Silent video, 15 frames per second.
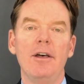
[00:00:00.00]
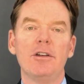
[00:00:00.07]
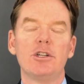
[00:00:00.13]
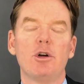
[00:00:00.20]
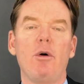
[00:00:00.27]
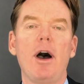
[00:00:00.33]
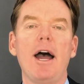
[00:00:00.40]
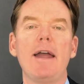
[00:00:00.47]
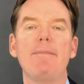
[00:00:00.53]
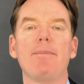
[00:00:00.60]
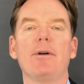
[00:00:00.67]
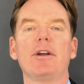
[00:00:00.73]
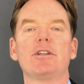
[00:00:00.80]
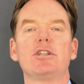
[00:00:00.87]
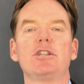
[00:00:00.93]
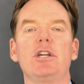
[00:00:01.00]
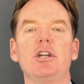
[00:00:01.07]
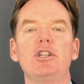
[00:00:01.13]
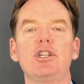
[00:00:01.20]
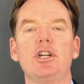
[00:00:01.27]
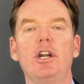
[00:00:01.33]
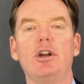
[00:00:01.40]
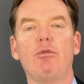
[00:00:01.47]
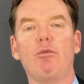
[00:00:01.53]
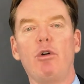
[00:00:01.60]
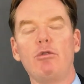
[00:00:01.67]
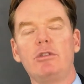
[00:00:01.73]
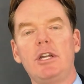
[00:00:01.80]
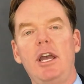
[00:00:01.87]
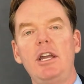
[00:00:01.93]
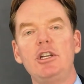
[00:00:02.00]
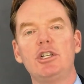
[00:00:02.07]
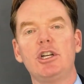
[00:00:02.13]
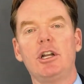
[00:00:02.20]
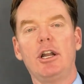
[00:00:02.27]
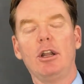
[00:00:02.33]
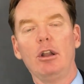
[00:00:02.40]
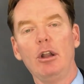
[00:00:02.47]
So hyperextension and rotation and